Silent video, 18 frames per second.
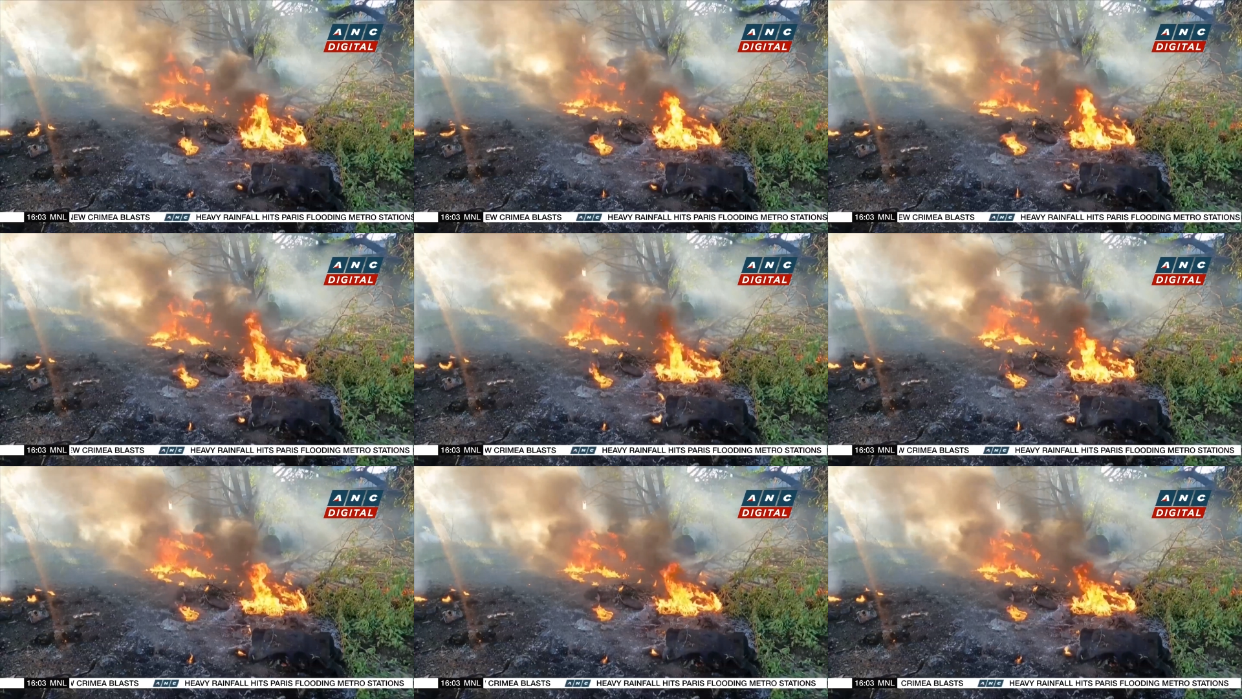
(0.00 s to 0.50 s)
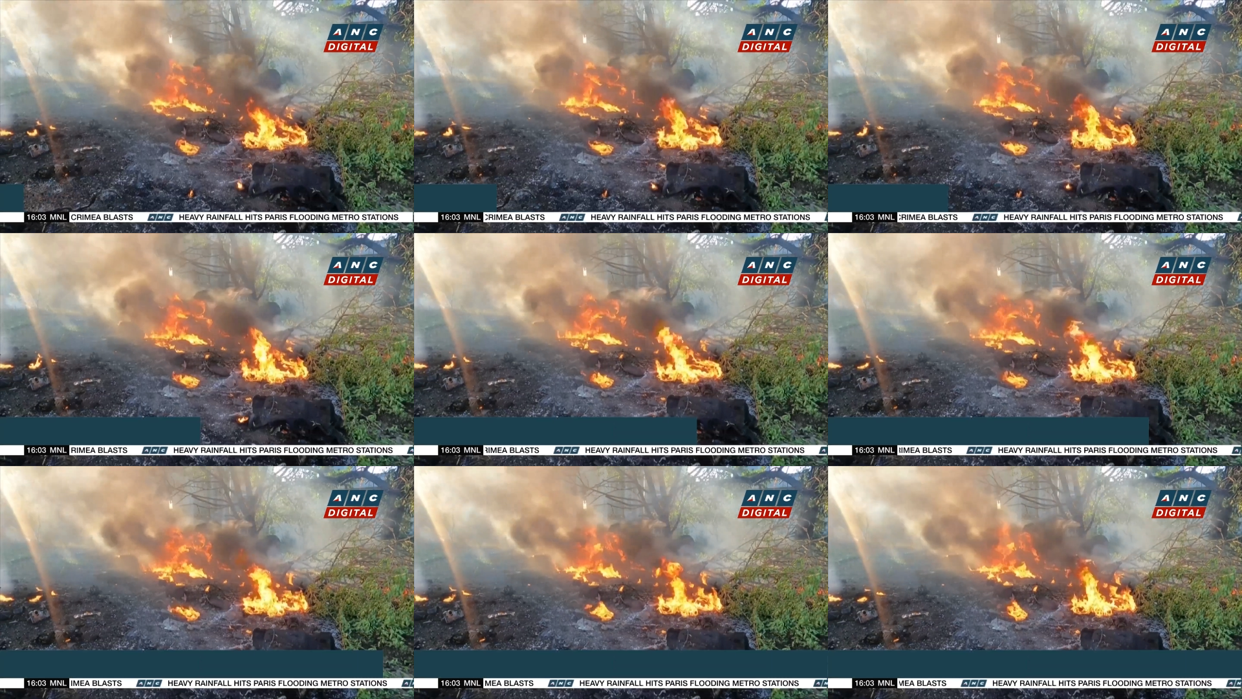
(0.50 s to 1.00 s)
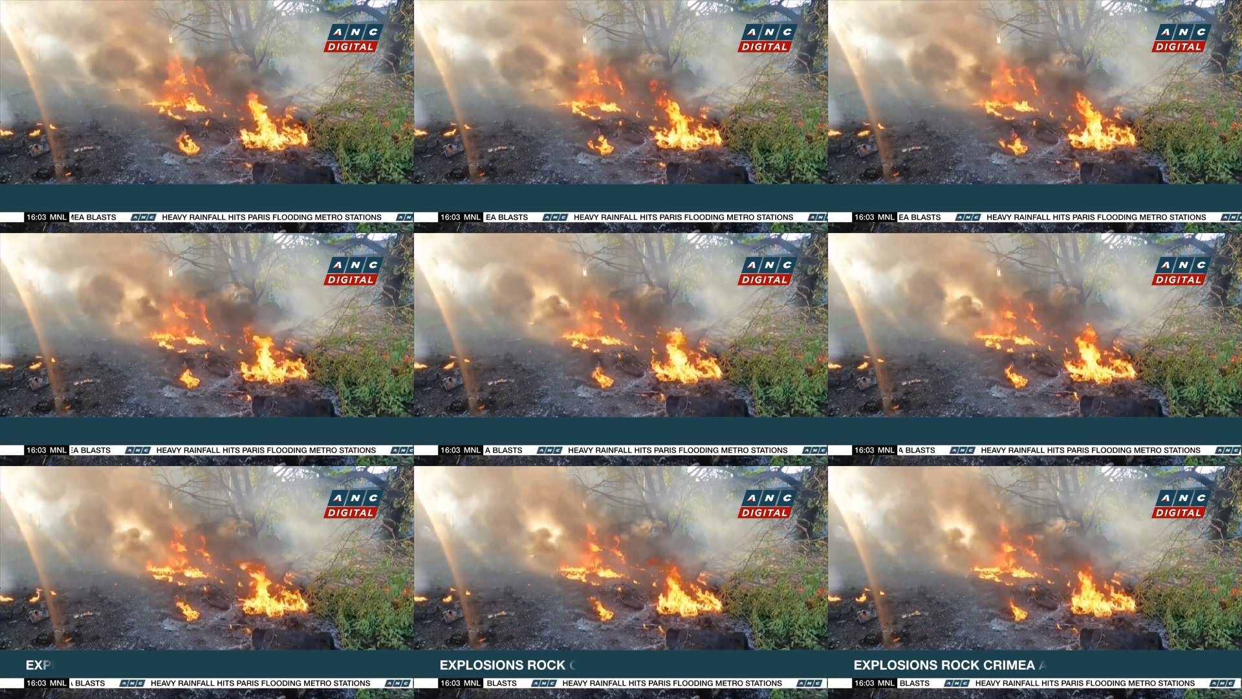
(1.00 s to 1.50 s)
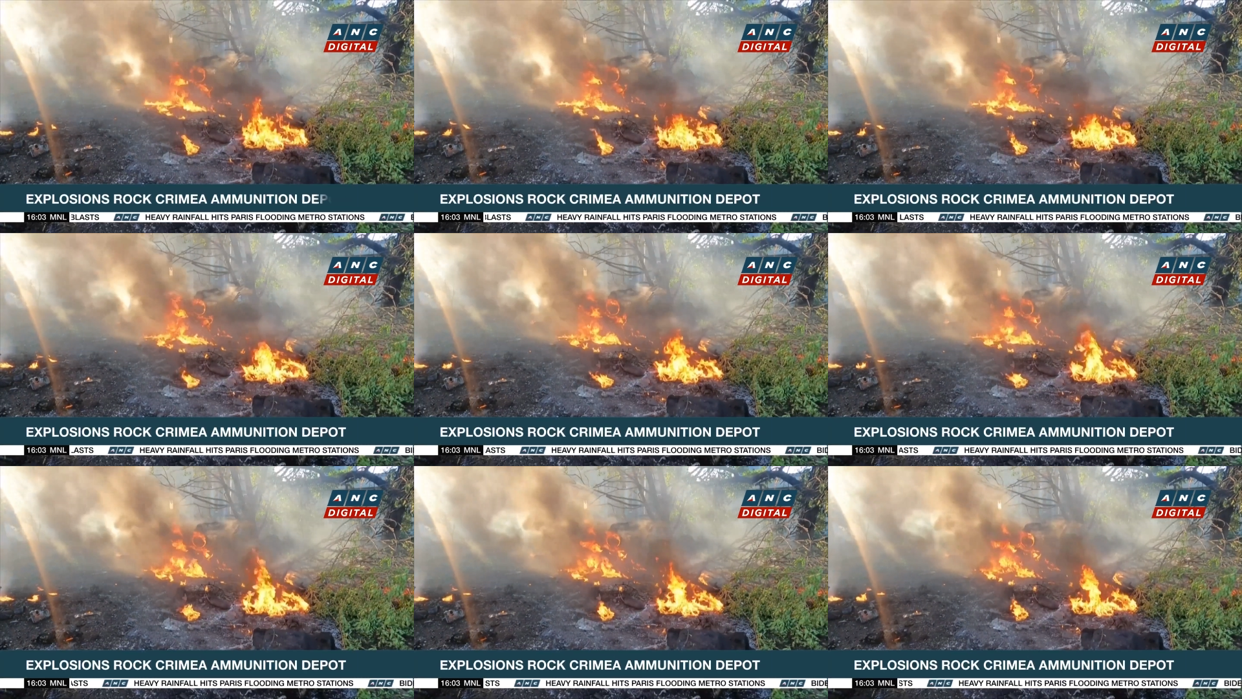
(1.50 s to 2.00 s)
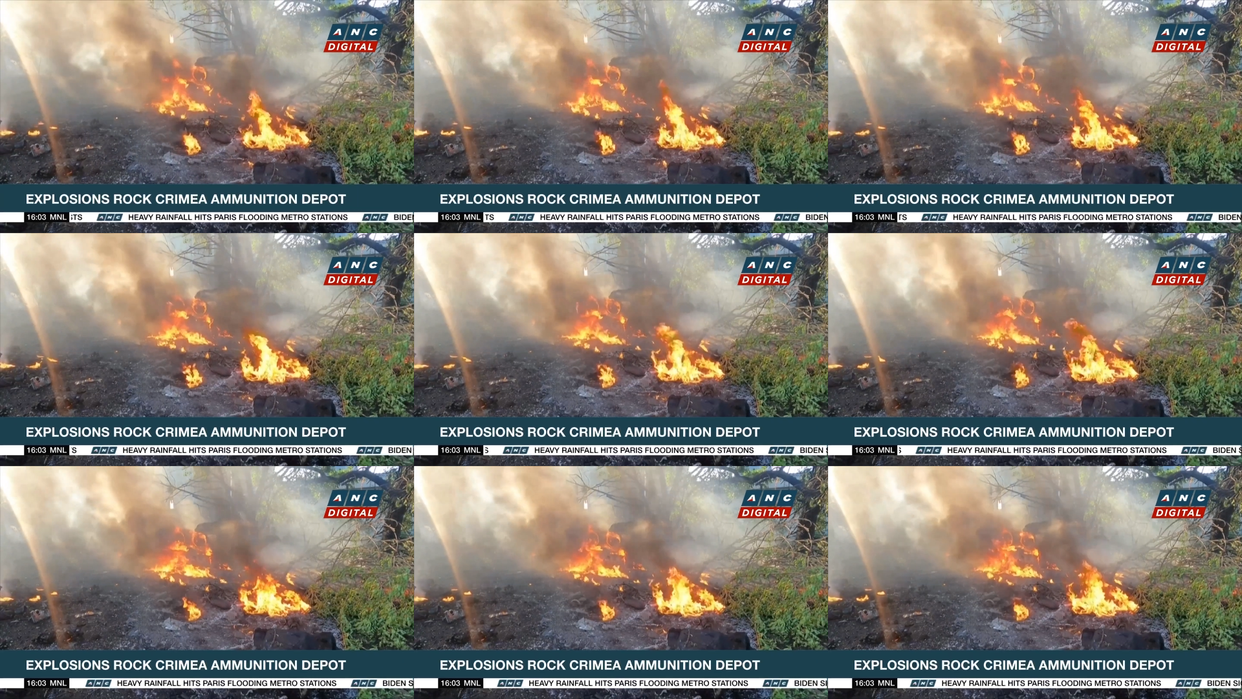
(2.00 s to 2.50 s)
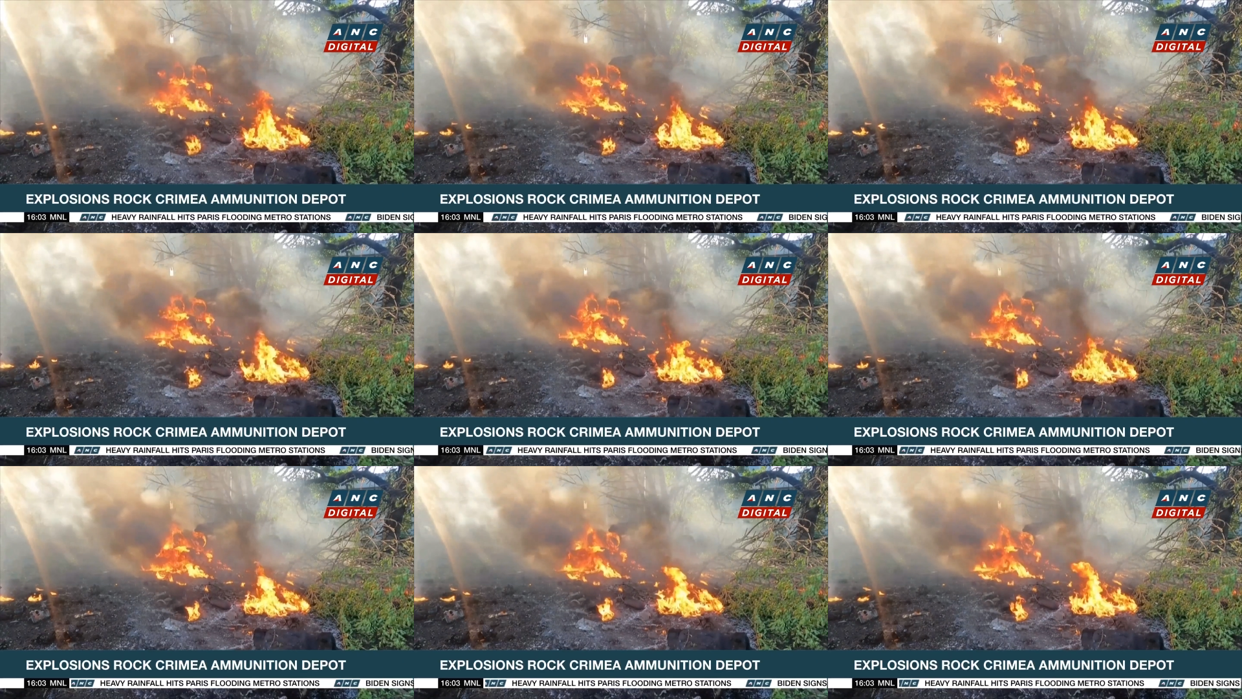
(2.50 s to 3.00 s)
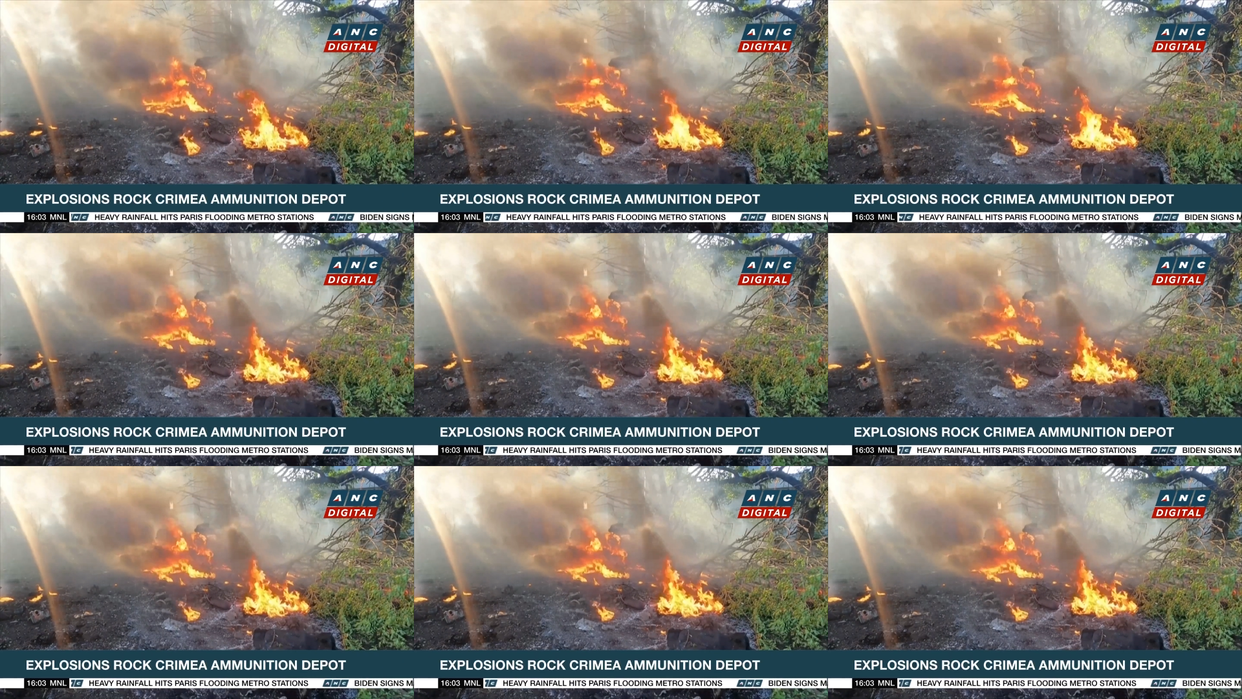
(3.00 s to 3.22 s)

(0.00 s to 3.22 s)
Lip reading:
No face is visible, so there are no lips to read.